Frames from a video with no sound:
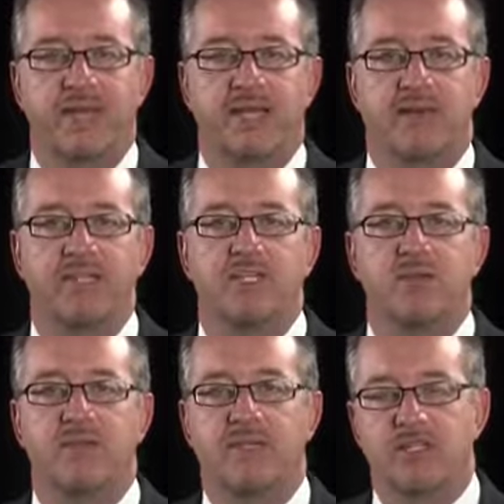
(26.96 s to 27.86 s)
Now, these
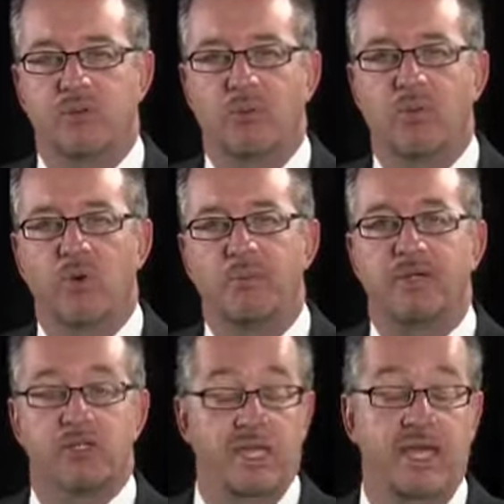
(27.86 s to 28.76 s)
two things are important
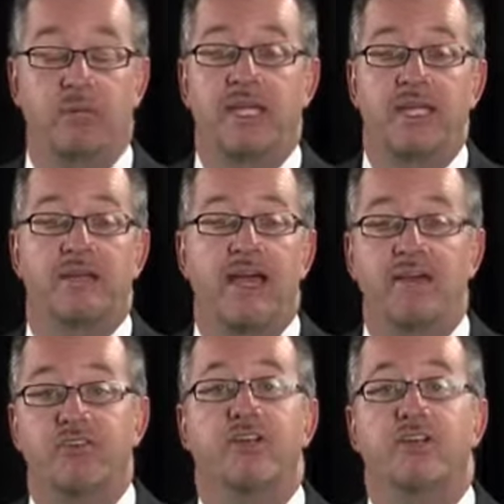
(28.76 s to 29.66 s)
because, hey, we need to
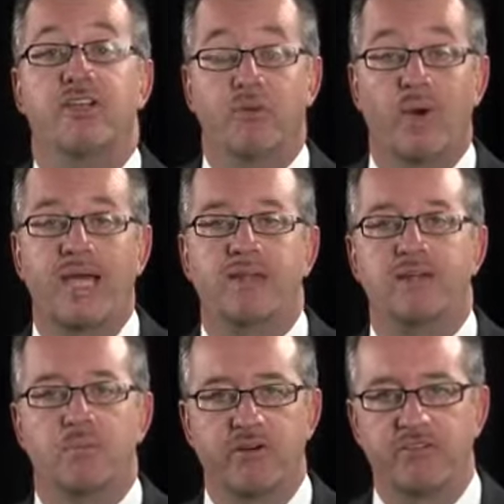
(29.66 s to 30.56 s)
have a, the right
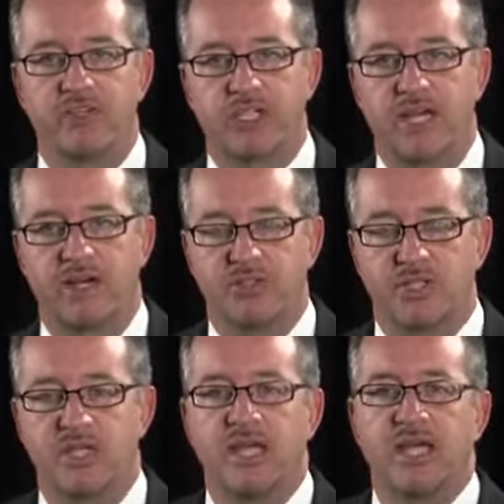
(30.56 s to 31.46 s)
number of
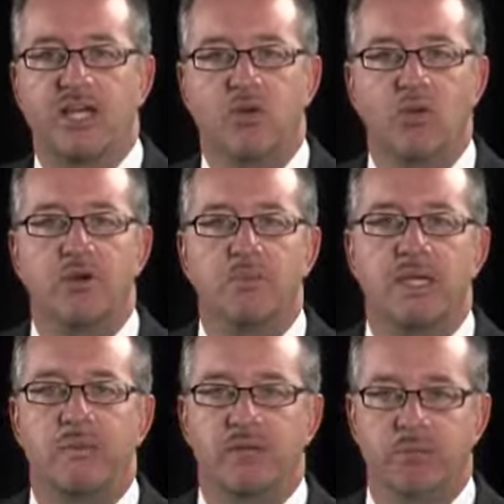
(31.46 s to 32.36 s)
shares in order to
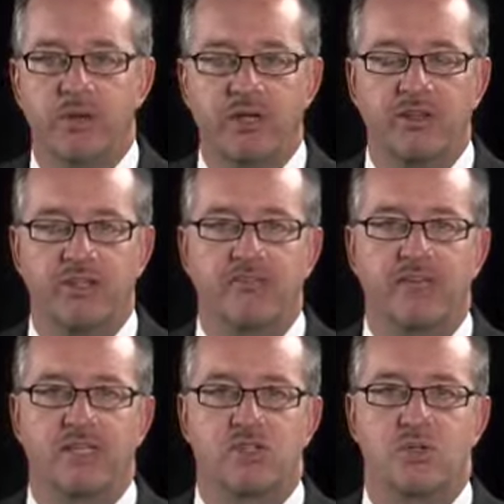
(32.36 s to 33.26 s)
be able to bring on the
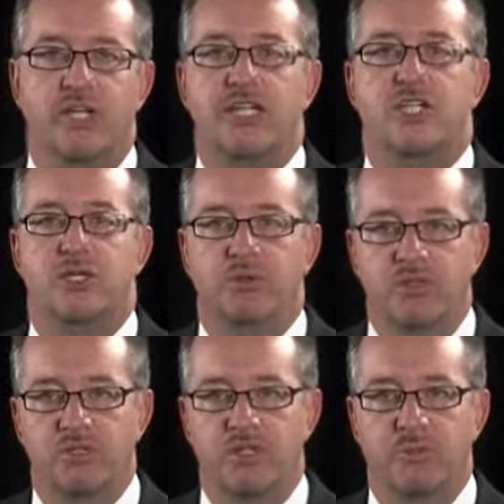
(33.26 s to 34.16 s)
investor and issue
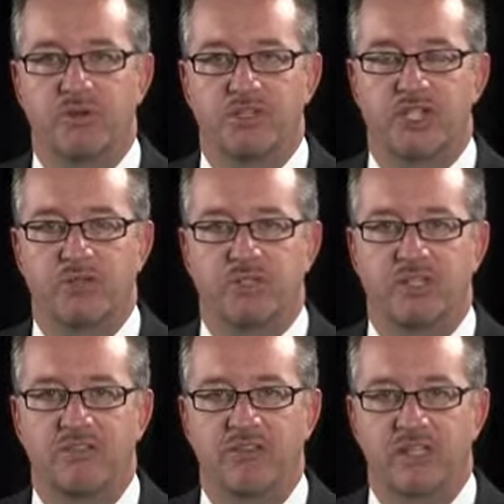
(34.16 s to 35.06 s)
those number of shares to
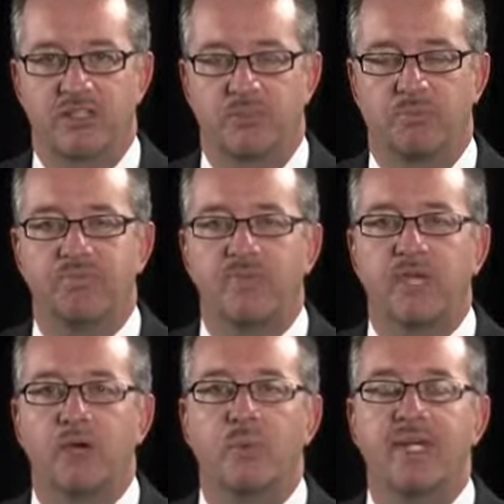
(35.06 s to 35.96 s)
the investor.
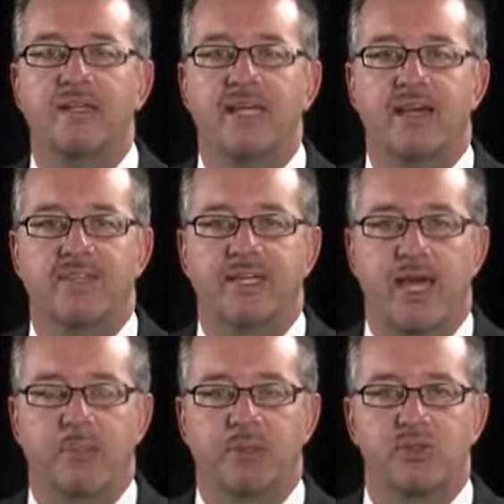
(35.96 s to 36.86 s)
We need to have the
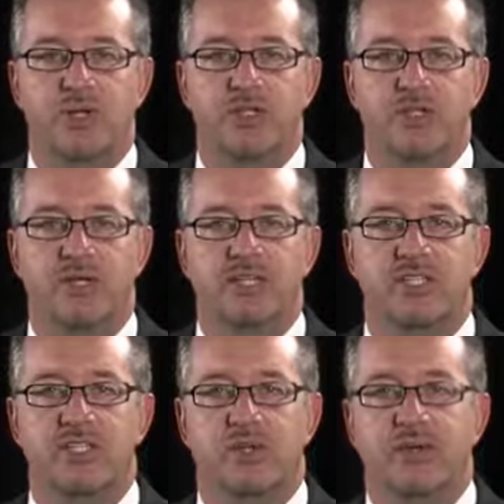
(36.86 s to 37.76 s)
capital structure
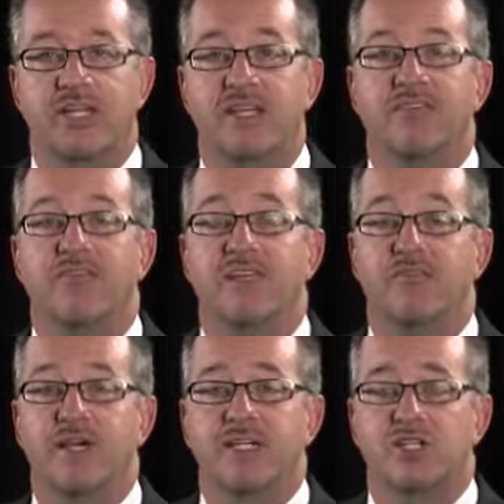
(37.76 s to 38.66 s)
necessary to give the
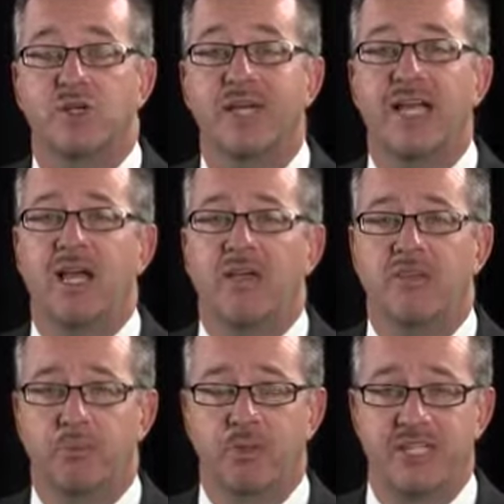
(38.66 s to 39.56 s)
investor
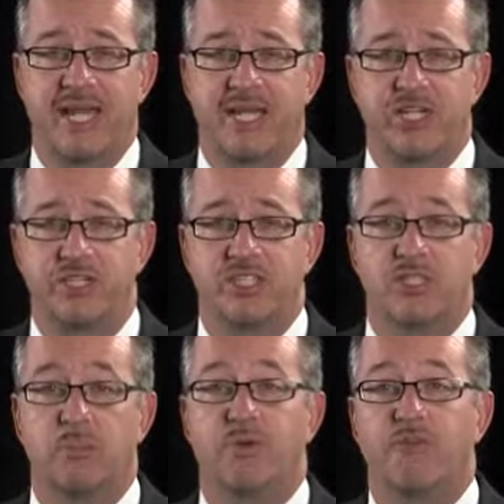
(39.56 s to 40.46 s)
the protections,
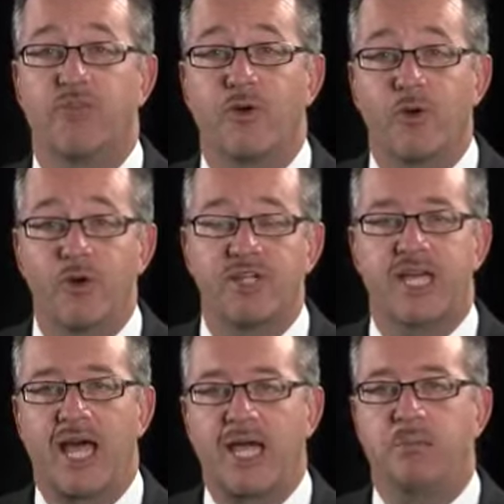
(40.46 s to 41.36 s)
the preferred
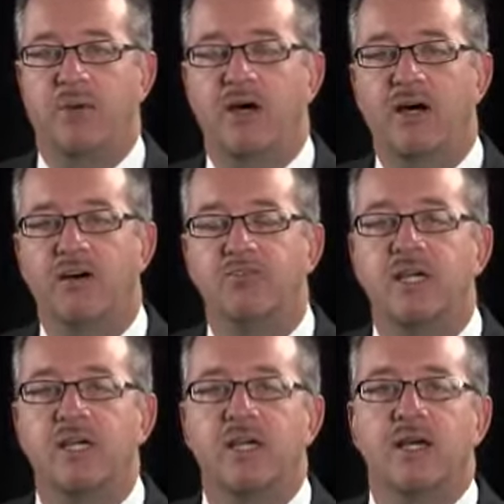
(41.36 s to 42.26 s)
type of
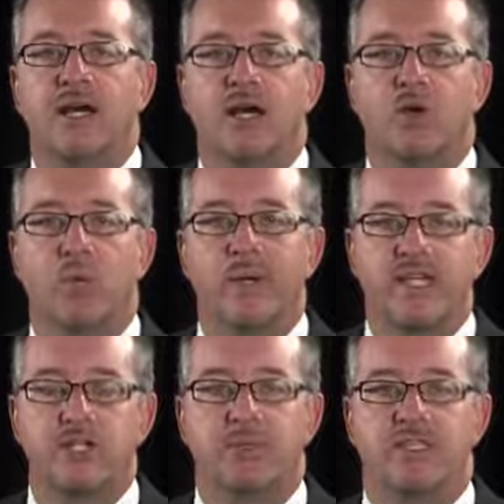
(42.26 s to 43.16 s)
uh,
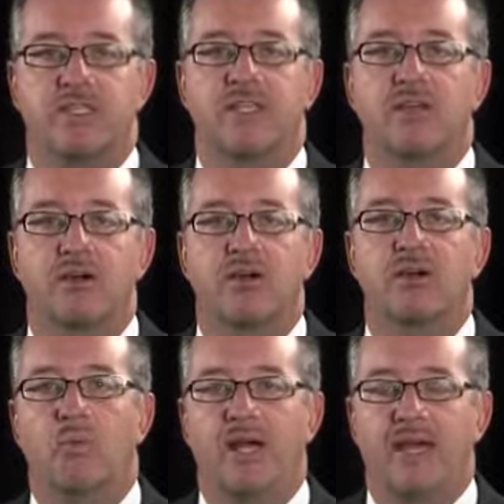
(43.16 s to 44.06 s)
arrangements that they're
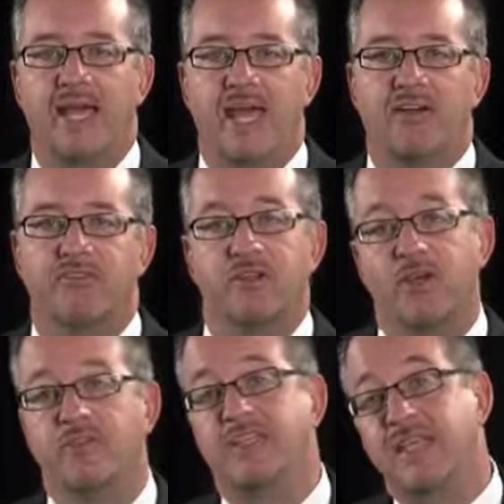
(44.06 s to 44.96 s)
going to want to have to
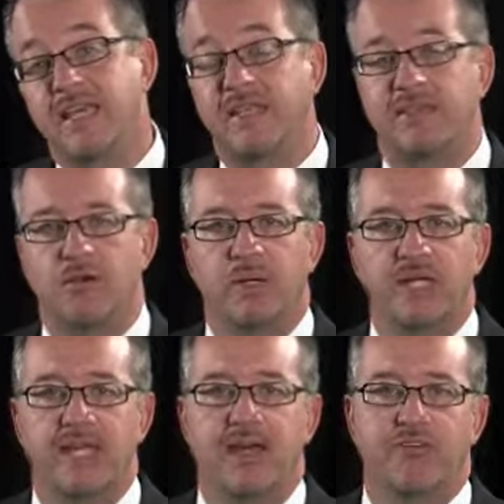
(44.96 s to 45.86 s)
know that they get their
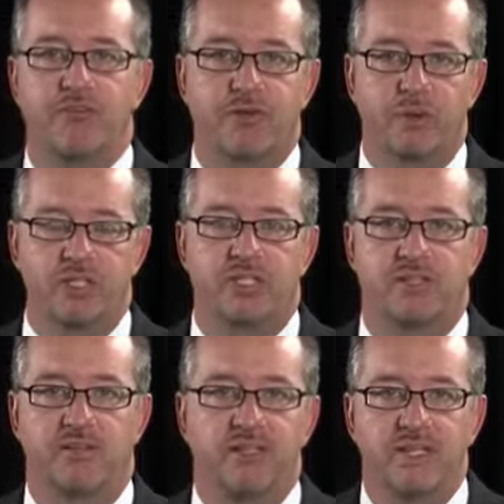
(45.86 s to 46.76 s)
money out first
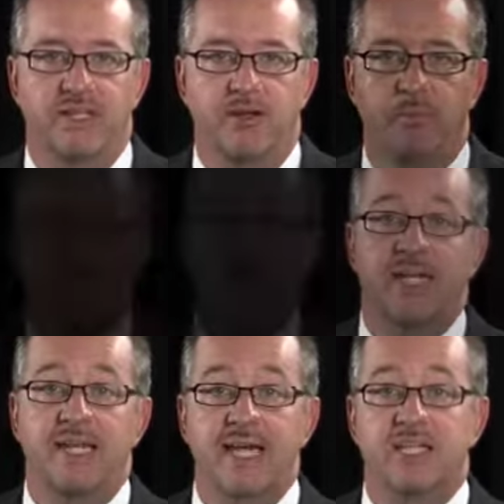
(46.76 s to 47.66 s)
of the deal.
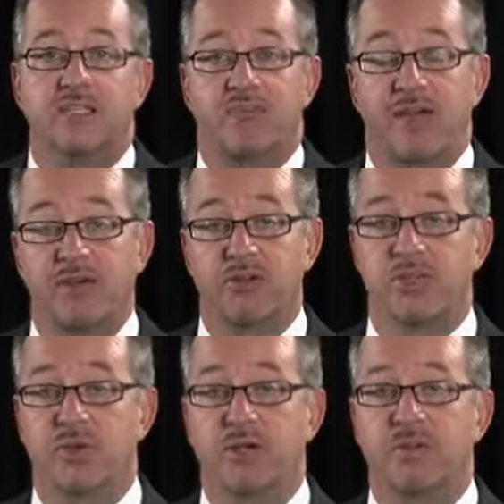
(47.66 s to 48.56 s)
Next, the founders
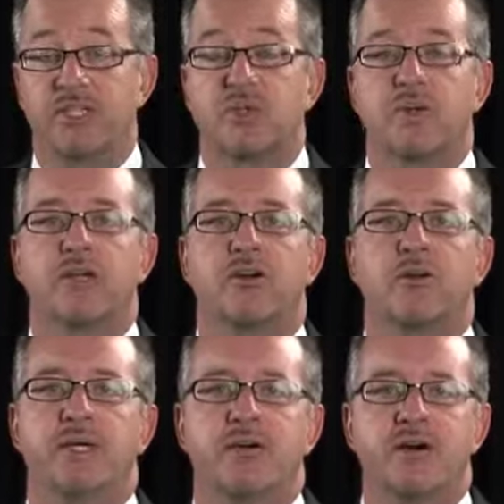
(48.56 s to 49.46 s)
agreement is critical
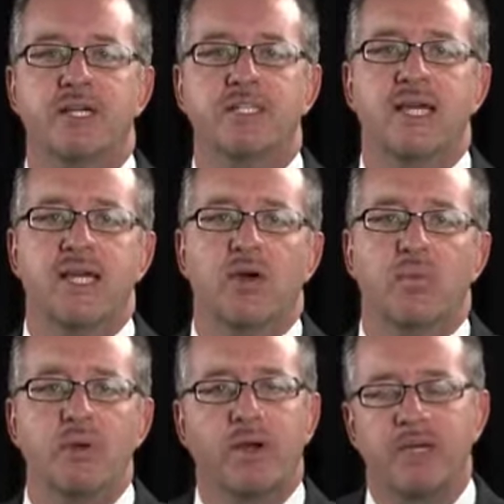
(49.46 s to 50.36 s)
because
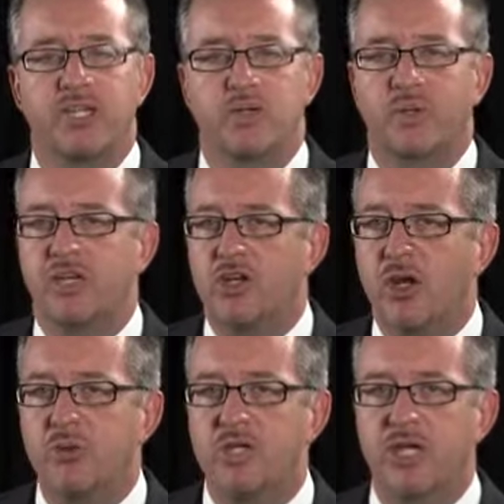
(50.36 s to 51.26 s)
we want to make sure that
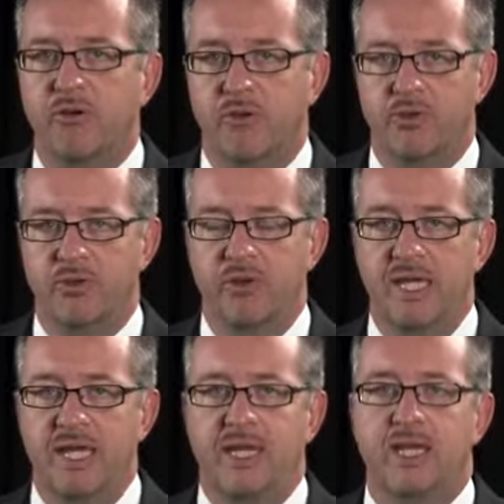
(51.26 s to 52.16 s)
no shareholder
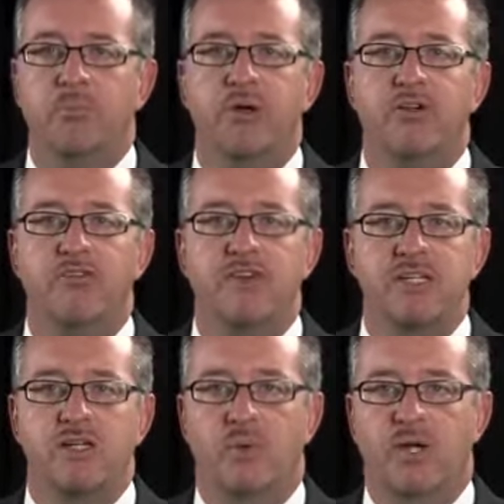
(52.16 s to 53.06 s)
can put a
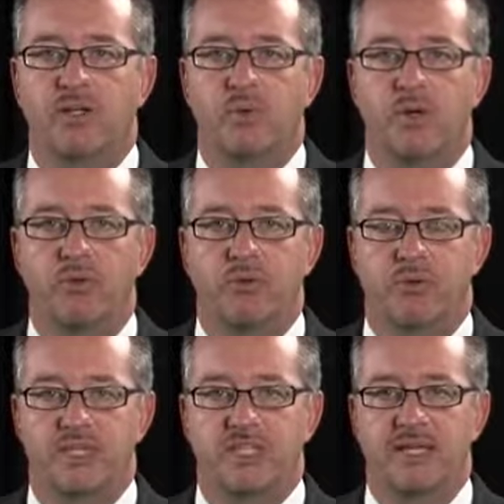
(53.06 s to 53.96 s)
veto on growth
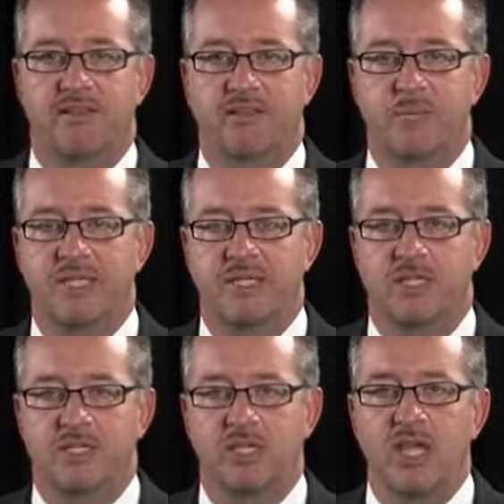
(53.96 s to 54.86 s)
or a sale of the
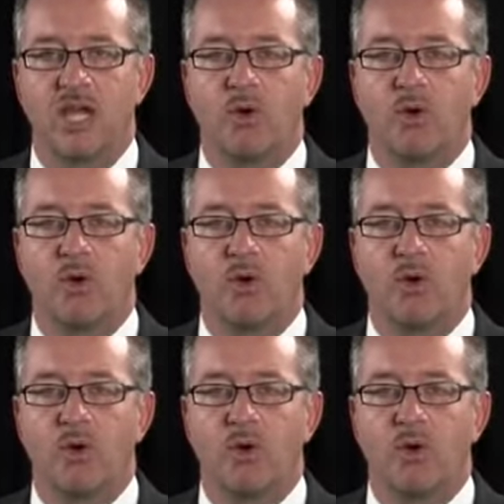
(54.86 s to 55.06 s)
business.